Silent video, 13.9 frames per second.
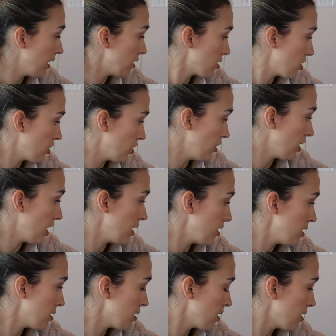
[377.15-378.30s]
I'll show you
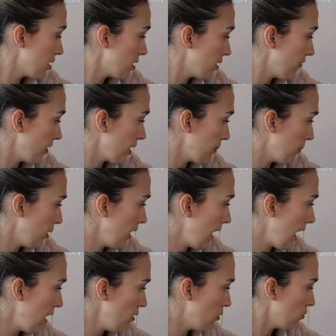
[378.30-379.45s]
guys if I can pull it
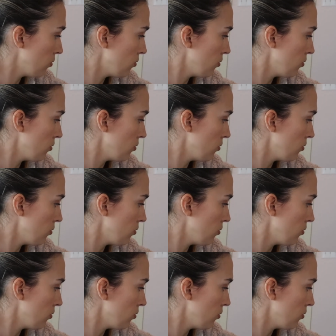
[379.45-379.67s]
out.